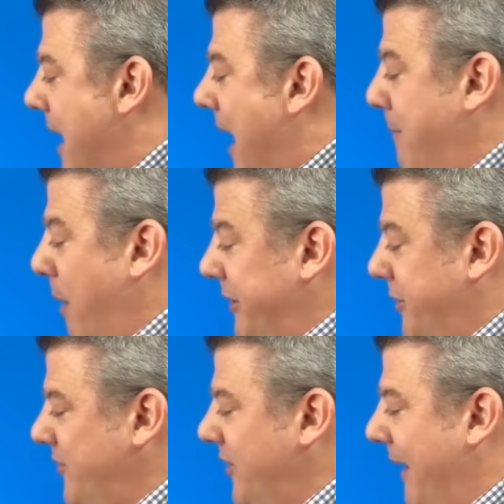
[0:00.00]
But we
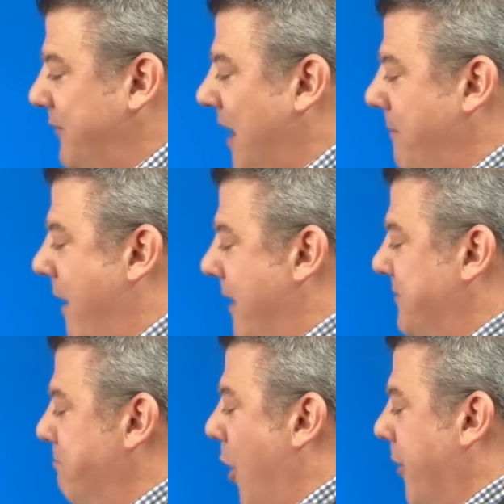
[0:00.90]
do still have some
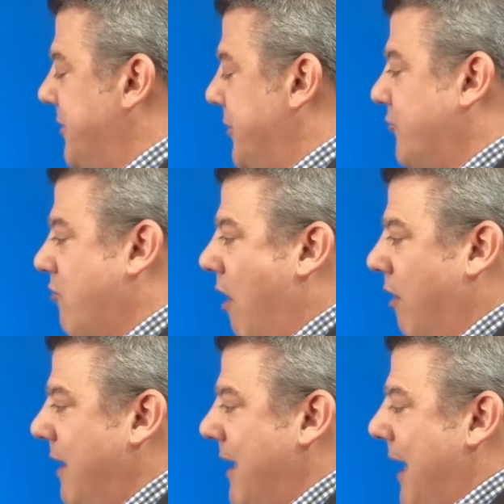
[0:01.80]
areas moderate to
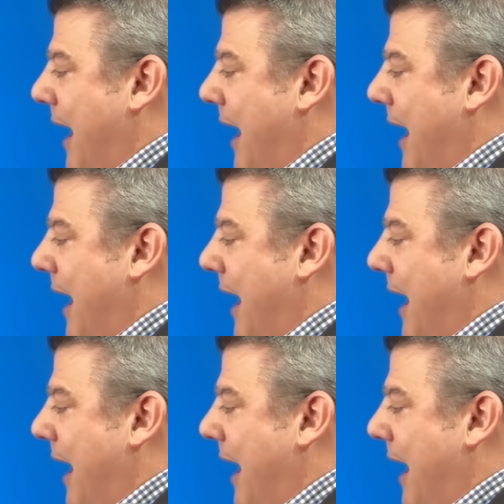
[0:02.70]
strong.